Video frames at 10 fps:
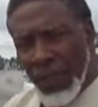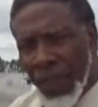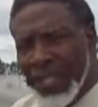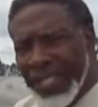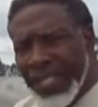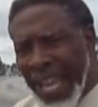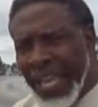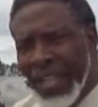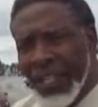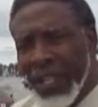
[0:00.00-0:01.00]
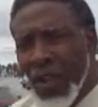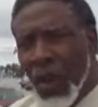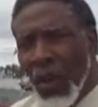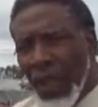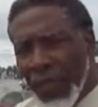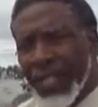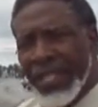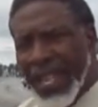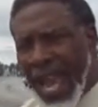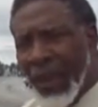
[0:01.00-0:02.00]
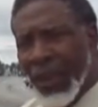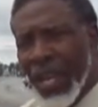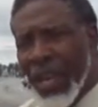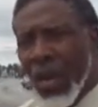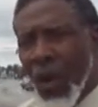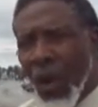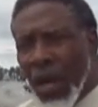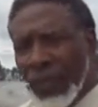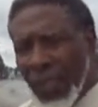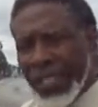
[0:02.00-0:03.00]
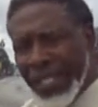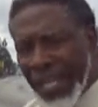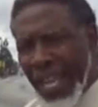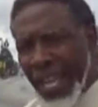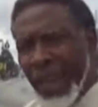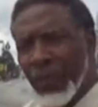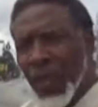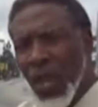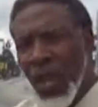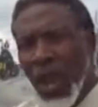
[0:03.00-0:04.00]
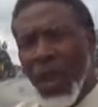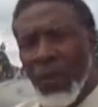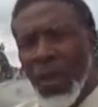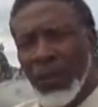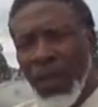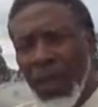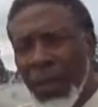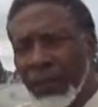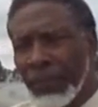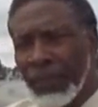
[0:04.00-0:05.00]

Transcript: or this state or this county or this city up with the